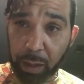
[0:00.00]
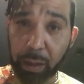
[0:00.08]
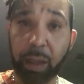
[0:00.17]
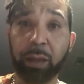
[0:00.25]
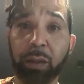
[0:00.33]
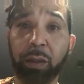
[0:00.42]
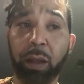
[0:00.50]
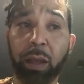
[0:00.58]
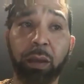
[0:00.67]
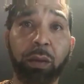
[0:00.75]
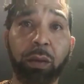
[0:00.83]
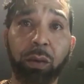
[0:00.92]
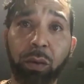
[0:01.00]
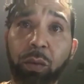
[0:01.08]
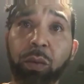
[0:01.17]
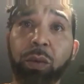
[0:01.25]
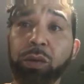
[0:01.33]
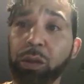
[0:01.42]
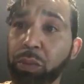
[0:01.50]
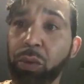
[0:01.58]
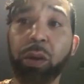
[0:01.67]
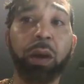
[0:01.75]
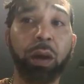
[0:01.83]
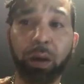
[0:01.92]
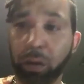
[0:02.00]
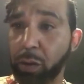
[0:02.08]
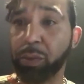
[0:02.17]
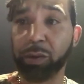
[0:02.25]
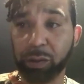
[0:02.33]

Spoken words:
and that you will support 100%.